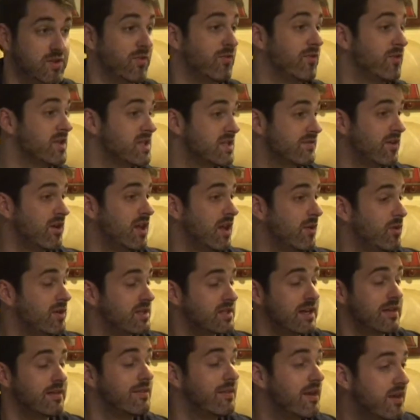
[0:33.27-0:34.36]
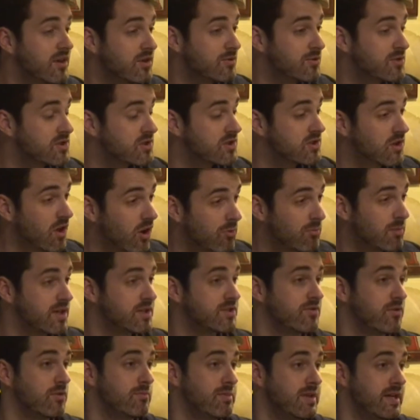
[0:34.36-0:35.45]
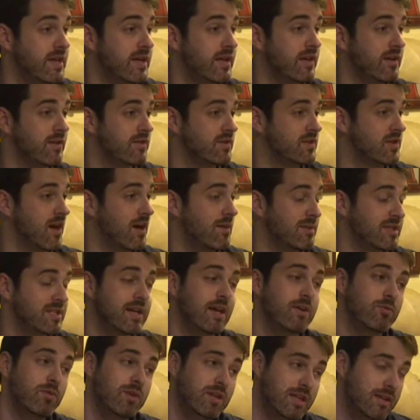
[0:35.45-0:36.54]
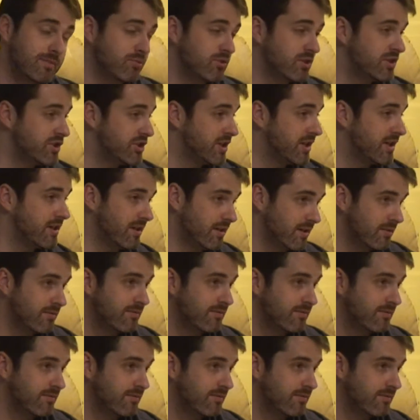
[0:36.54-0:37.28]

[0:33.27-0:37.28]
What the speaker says: first of all, I want to say thank you so much for being here, Thomas. I really appreciate it.